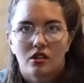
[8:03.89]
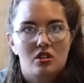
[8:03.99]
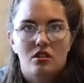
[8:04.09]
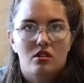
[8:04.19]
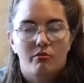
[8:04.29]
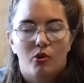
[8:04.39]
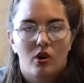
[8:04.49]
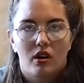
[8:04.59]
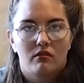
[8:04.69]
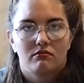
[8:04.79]
just
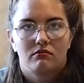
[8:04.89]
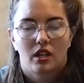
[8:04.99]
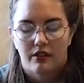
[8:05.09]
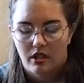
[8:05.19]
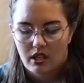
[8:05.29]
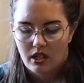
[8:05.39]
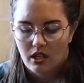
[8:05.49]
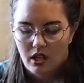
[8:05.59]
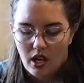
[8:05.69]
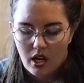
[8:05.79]
support everything.